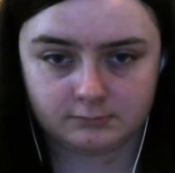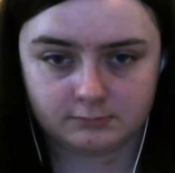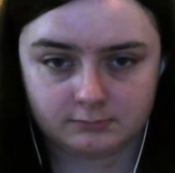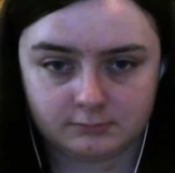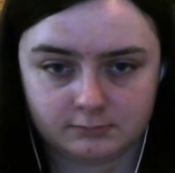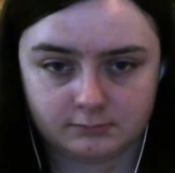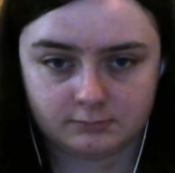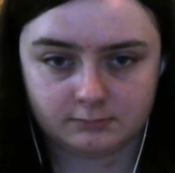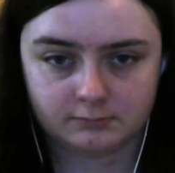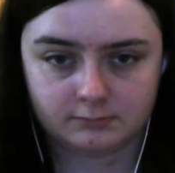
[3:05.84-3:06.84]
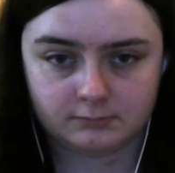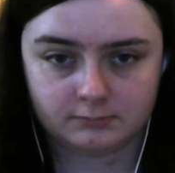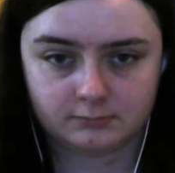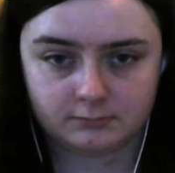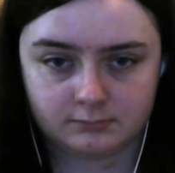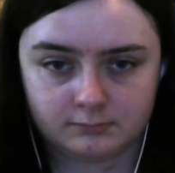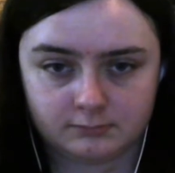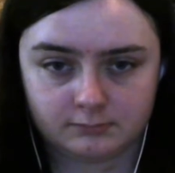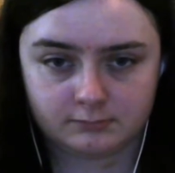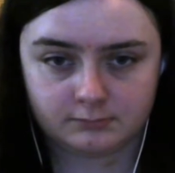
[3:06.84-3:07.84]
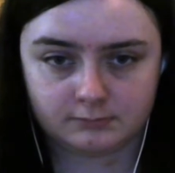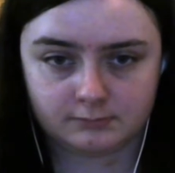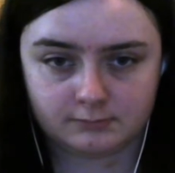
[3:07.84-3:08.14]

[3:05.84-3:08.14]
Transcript: (not speaking)